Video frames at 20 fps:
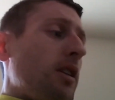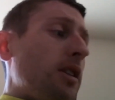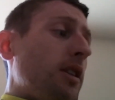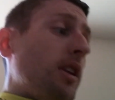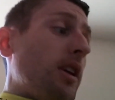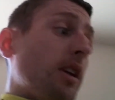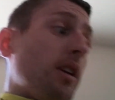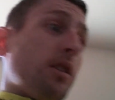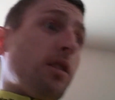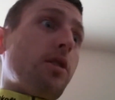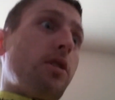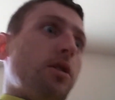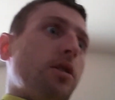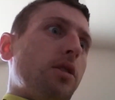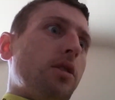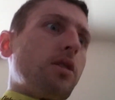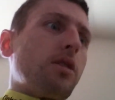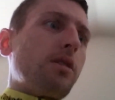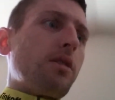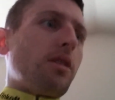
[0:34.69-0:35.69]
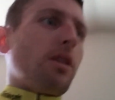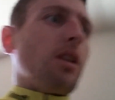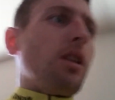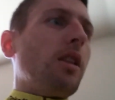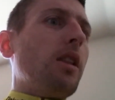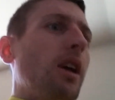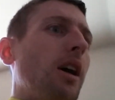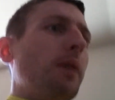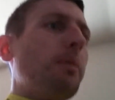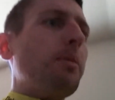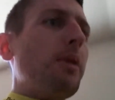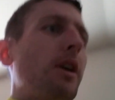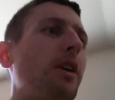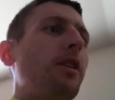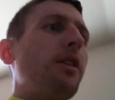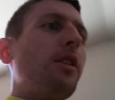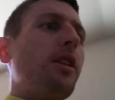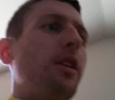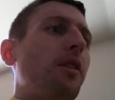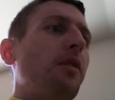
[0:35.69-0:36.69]
Things a lot
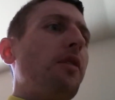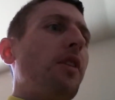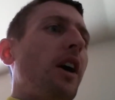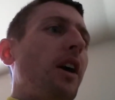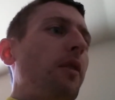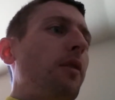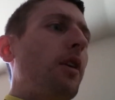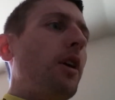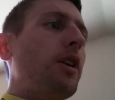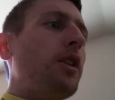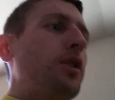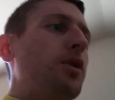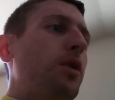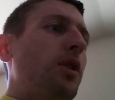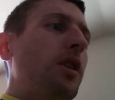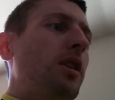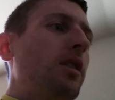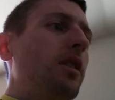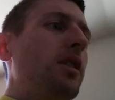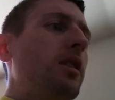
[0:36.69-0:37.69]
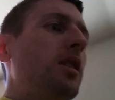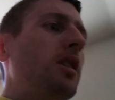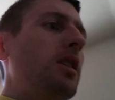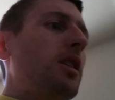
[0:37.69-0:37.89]
better than the 500,